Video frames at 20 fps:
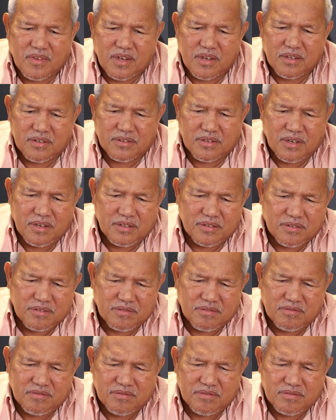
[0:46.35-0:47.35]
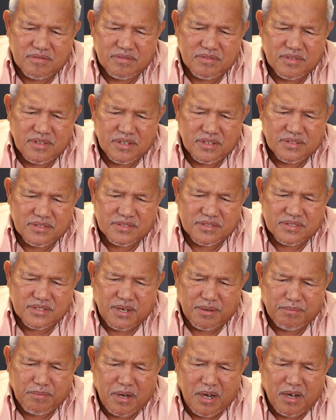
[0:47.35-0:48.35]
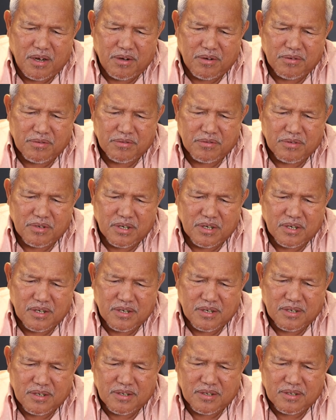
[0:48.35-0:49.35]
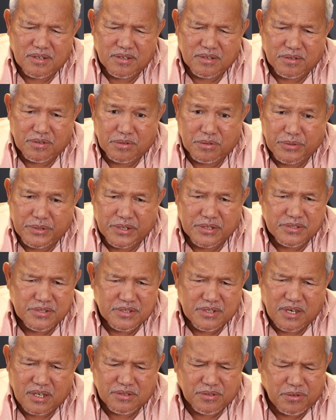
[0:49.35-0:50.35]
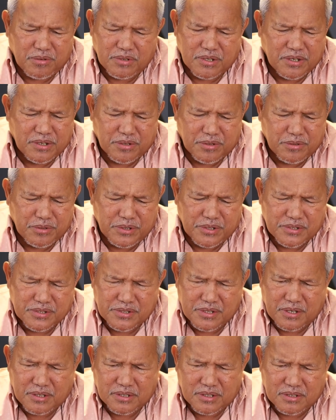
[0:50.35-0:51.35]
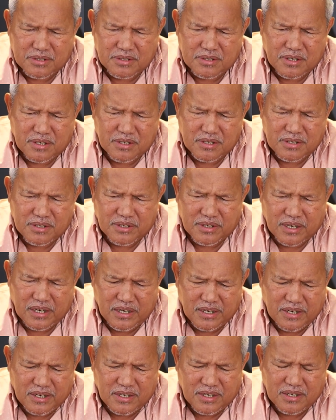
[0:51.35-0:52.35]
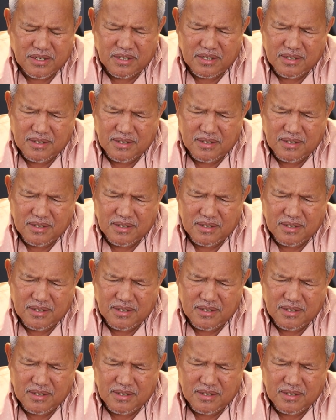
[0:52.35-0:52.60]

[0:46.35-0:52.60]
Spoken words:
It somehow ruins, not only ruins, but really